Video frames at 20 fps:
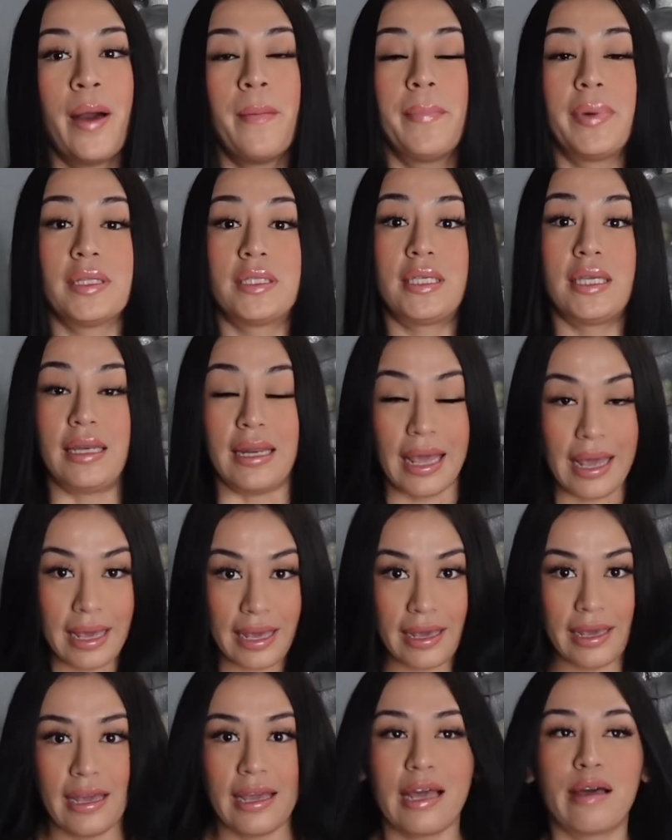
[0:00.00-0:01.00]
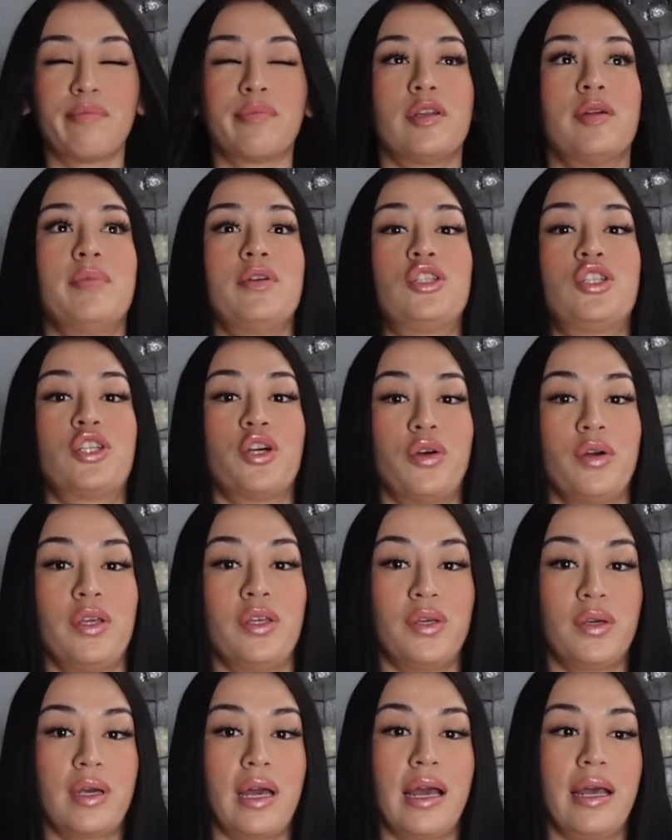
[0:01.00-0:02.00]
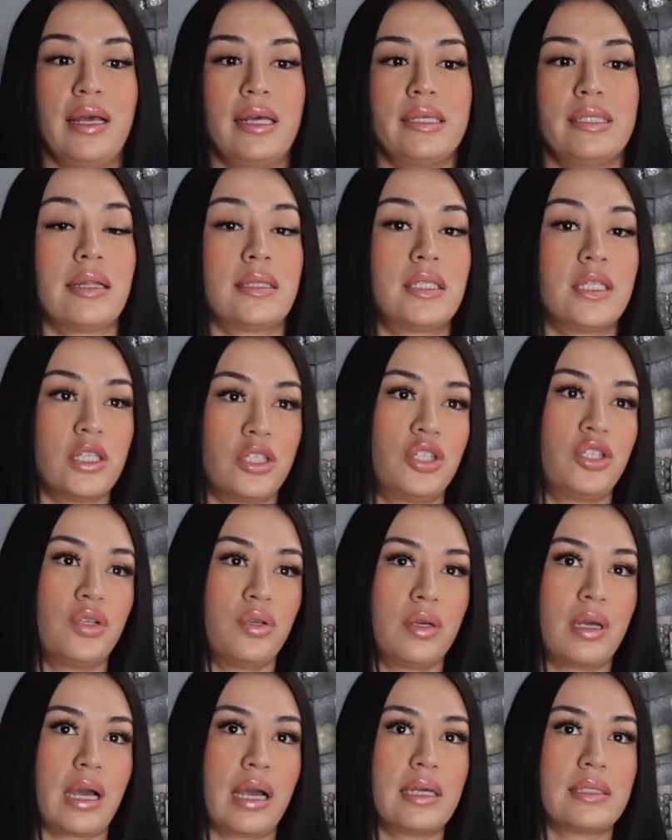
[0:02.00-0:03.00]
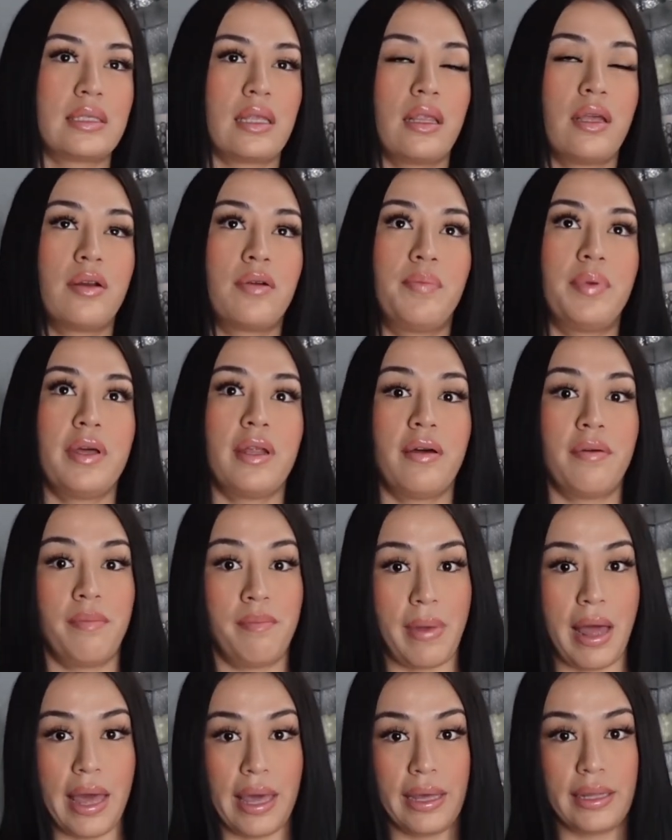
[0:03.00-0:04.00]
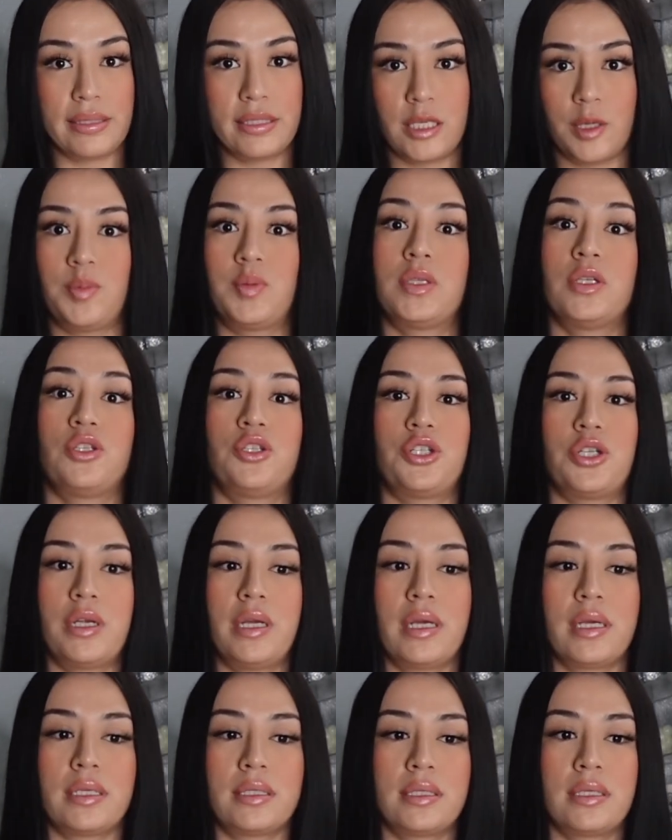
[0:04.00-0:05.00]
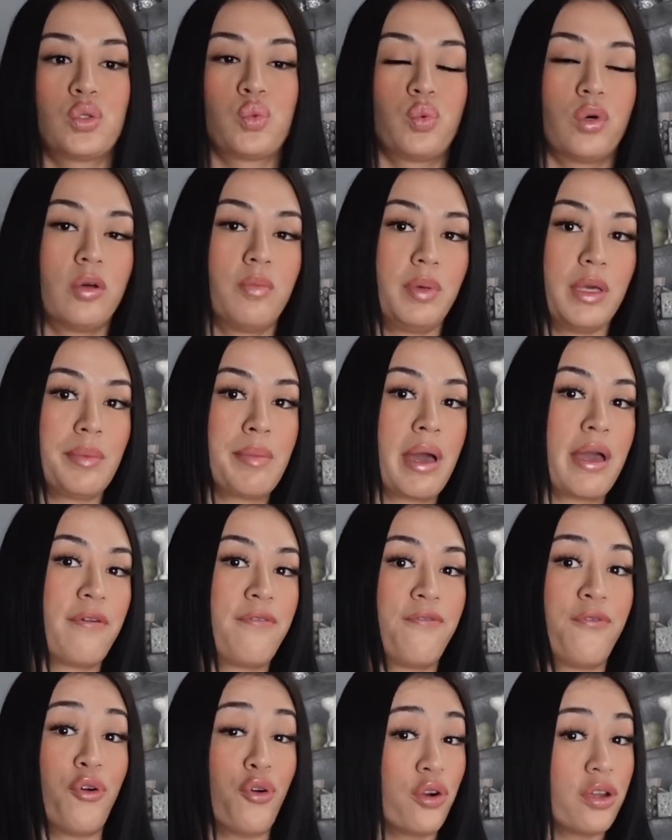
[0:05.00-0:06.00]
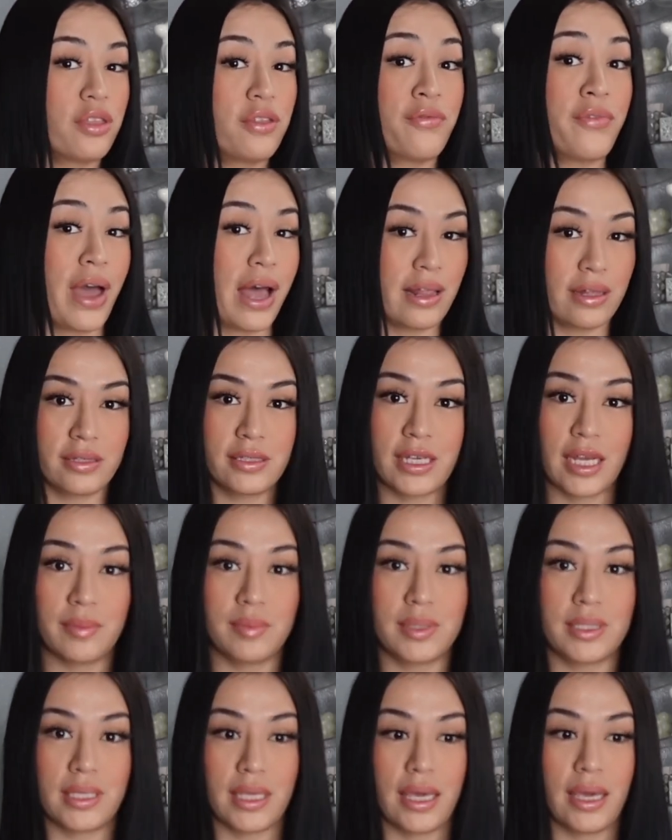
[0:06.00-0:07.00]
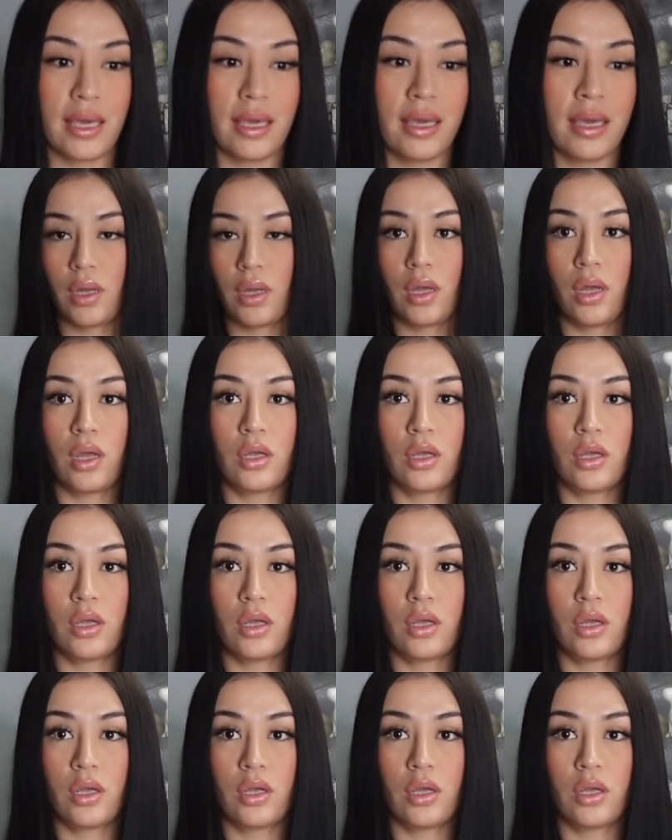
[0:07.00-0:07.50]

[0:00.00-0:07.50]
But today I'm going to be showing you guys and teaching you guys a little bit of my tips and tricks. It will be my 4th Valentine's Day.